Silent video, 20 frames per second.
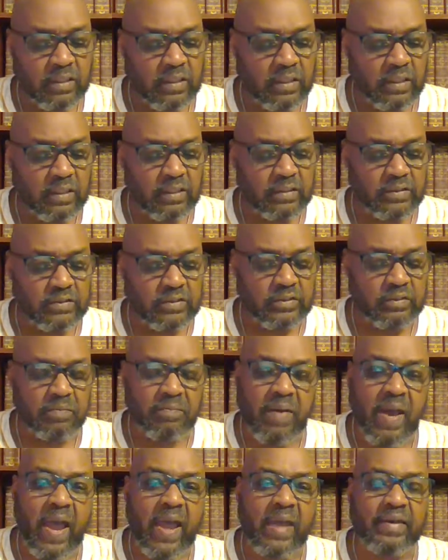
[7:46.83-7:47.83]
to the
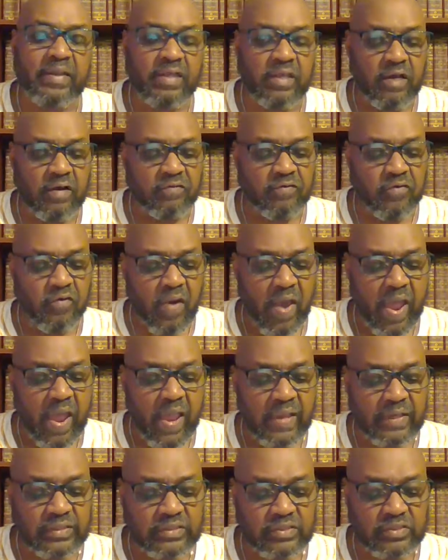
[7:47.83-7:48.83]
body of
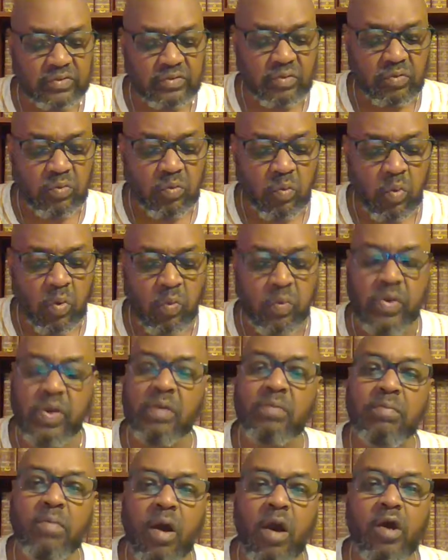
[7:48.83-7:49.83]
Christ when we are
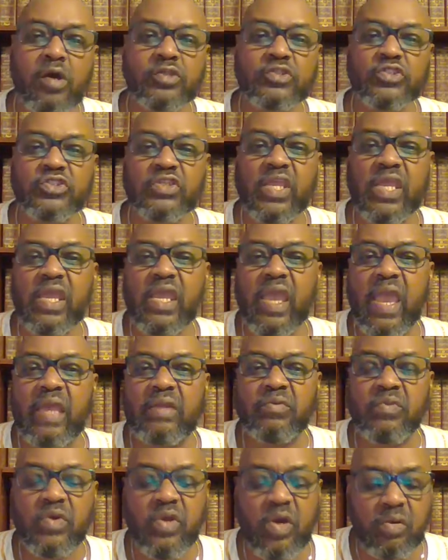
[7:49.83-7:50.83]
marching
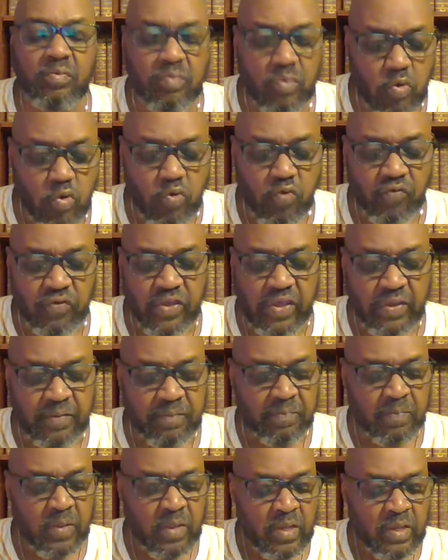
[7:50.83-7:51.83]
and we are
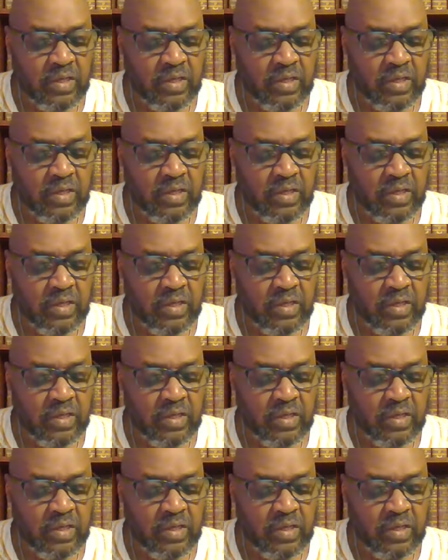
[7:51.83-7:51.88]
moving